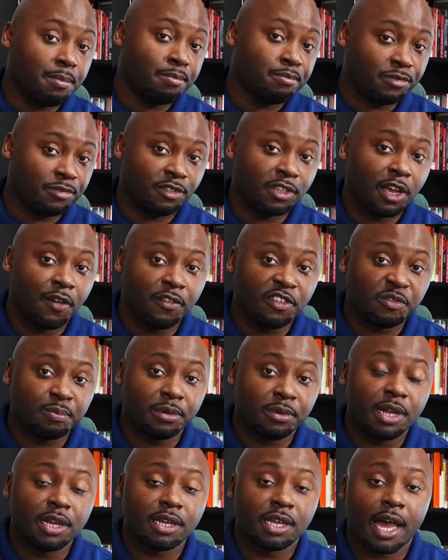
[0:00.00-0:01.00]
selfish
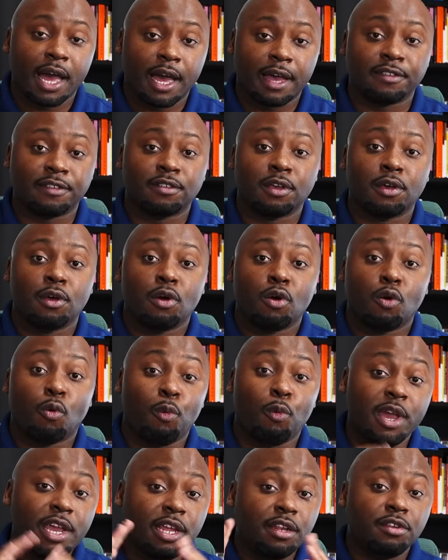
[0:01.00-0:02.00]
plug, guys,
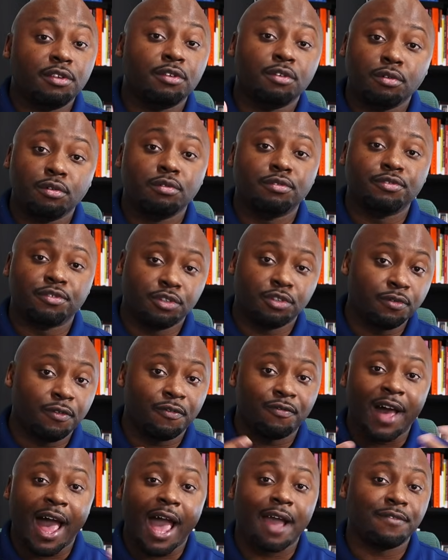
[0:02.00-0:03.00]
we do
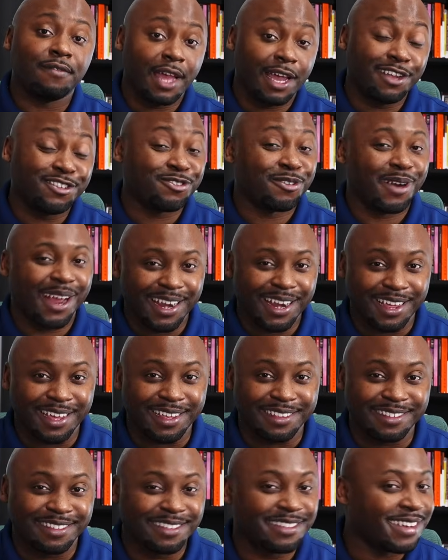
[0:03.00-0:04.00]
5-day
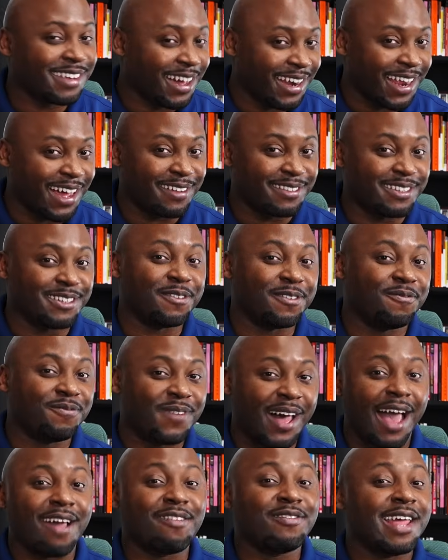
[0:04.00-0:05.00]
trainings. Shout out to the
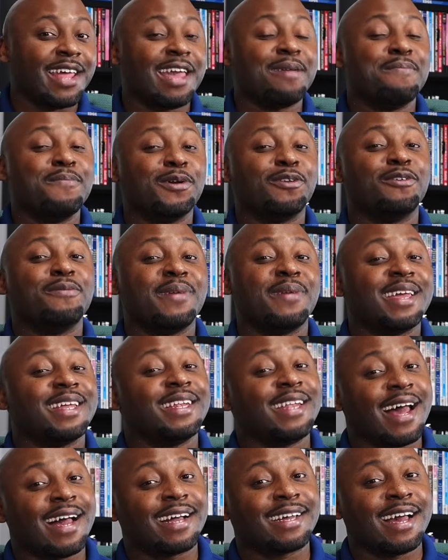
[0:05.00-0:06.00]

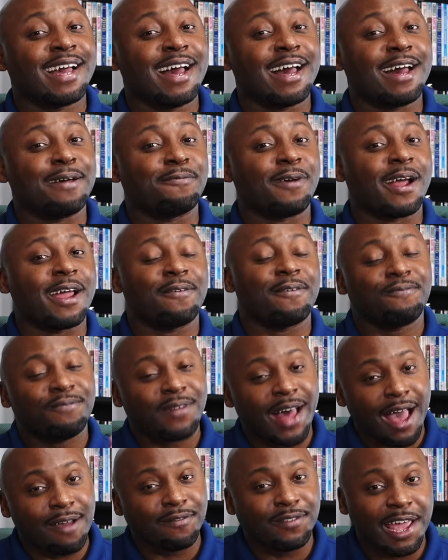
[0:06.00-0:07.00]
5daymiddleman.com, right?
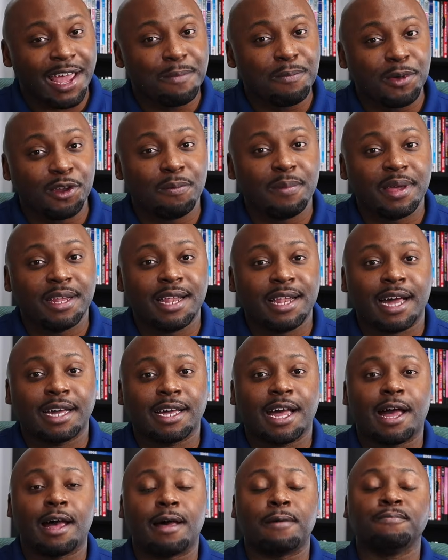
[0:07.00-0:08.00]

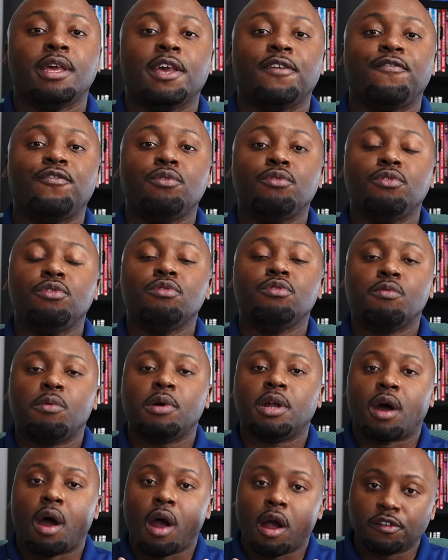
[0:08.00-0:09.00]
5daymiddleman.com. If you do
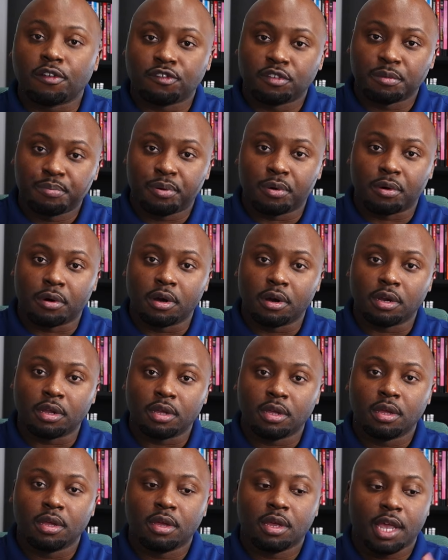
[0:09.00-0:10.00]
want our support
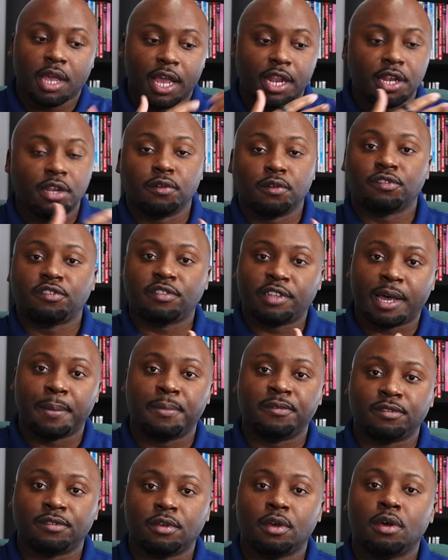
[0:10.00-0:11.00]
in those
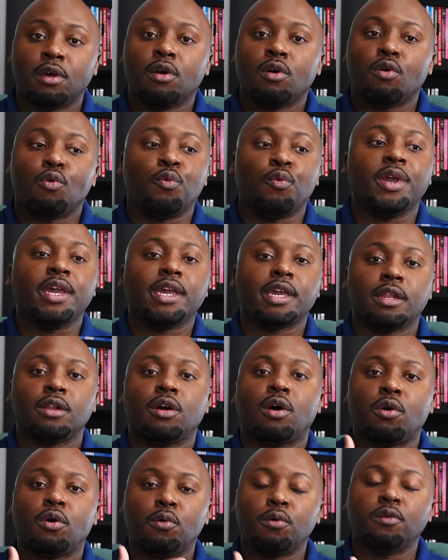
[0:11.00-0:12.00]
steps, we can
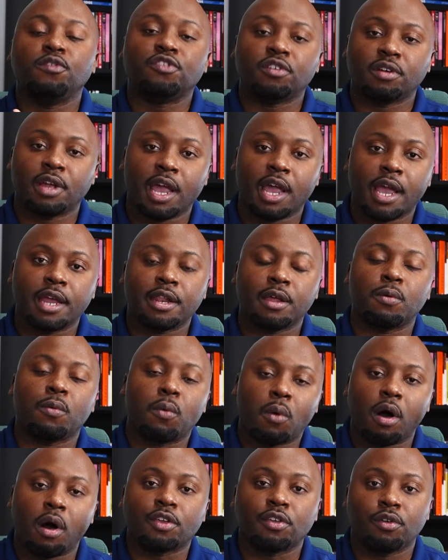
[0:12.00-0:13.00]
hold your hand and
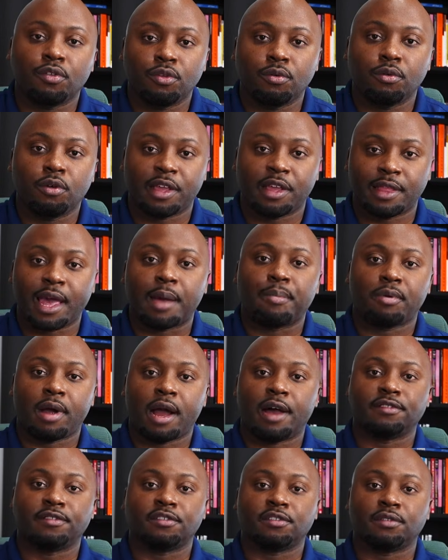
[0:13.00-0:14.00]
walk you through that process,